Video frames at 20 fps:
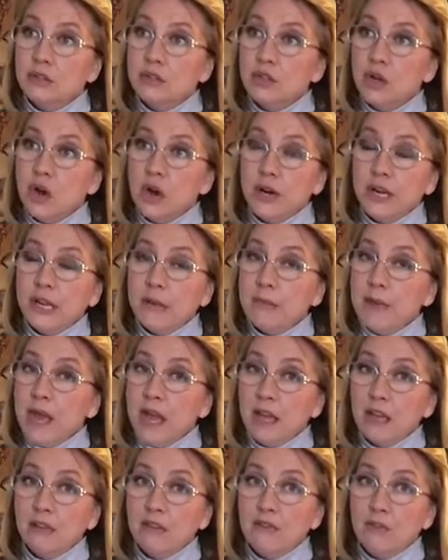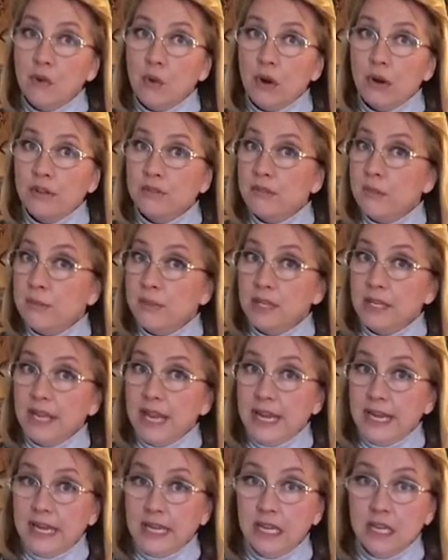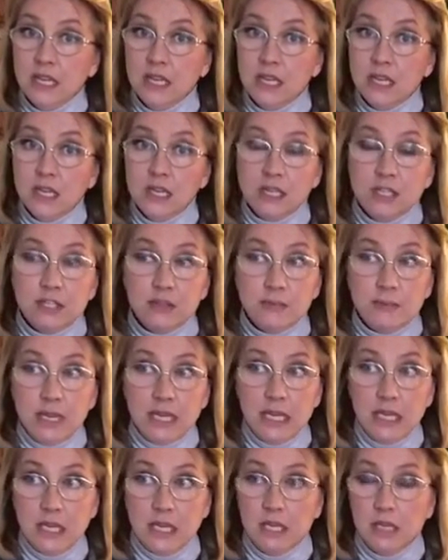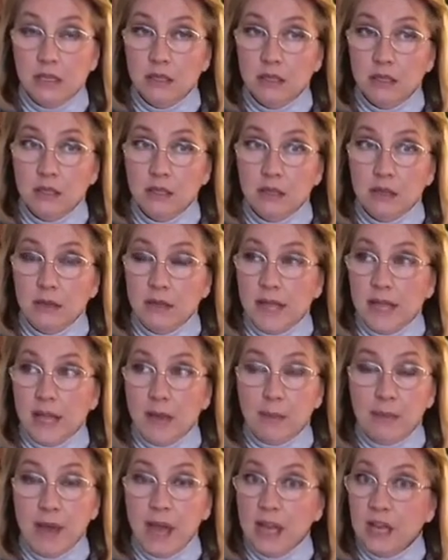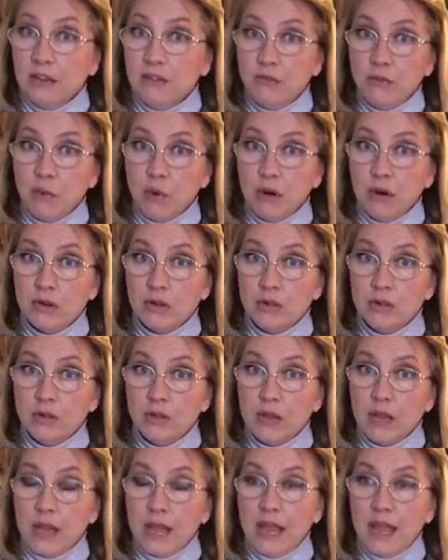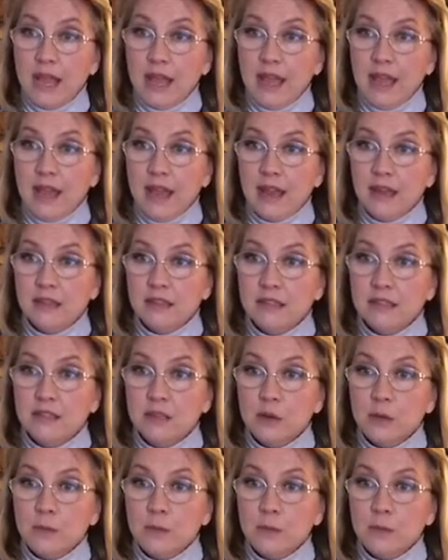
darting back and forth from the lady to me, like back and forth. And